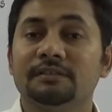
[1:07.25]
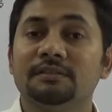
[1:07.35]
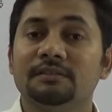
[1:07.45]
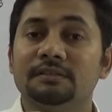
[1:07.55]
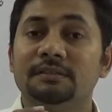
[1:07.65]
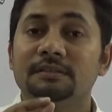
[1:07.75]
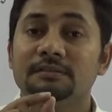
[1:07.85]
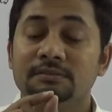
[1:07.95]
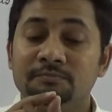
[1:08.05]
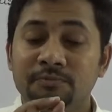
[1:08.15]
uh,
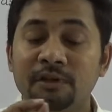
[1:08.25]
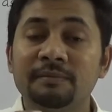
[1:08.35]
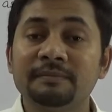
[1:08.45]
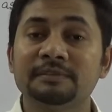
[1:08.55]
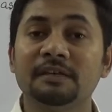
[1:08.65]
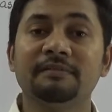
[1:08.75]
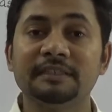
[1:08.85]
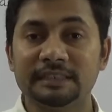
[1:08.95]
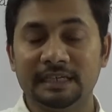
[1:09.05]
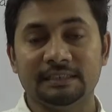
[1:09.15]
the problem
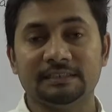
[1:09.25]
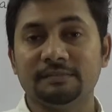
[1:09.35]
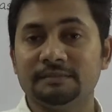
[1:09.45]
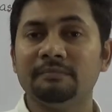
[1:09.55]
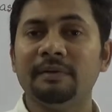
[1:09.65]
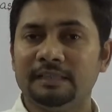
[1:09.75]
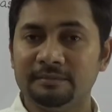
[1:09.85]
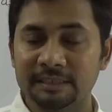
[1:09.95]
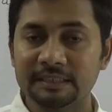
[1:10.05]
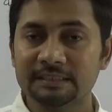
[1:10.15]
solving techniques of some
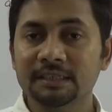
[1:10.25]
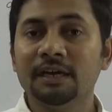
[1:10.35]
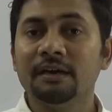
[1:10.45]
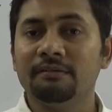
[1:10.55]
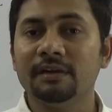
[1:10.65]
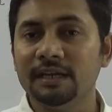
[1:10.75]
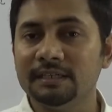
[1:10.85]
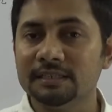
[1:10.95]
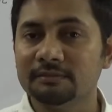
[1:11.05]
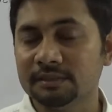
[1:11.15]
mathematics
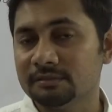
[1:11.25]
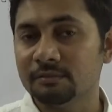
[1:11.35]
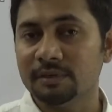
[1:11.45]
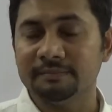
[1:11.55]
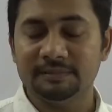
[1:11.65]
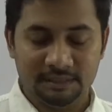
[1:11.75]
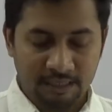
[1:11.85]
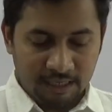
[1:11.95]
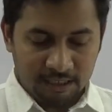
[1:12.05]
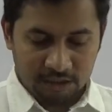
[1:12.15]
related with waves.